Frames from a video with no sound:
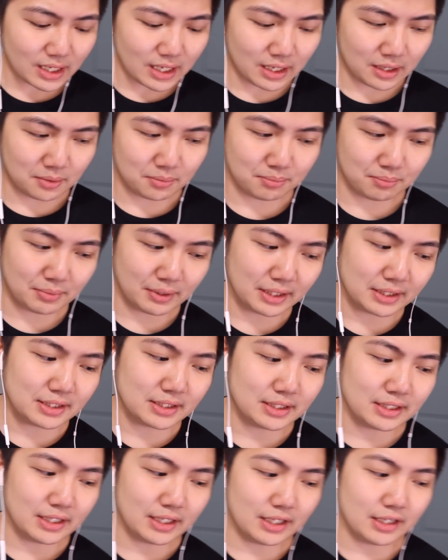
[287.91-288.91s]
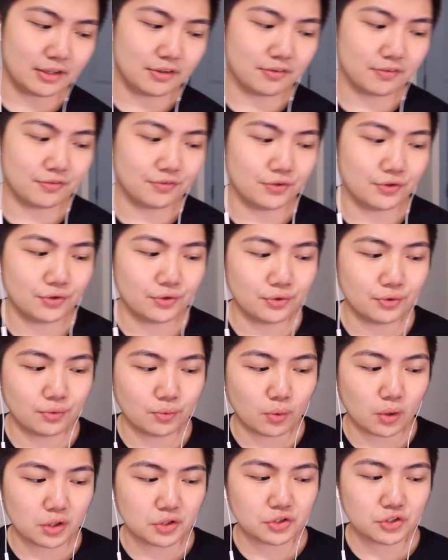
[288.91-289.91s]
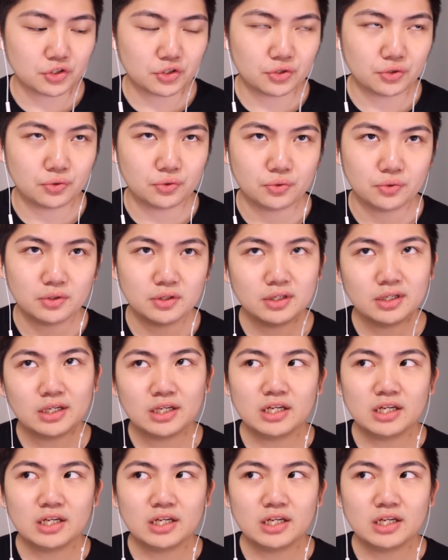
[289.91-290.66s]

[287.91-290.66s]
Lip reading: But if you want to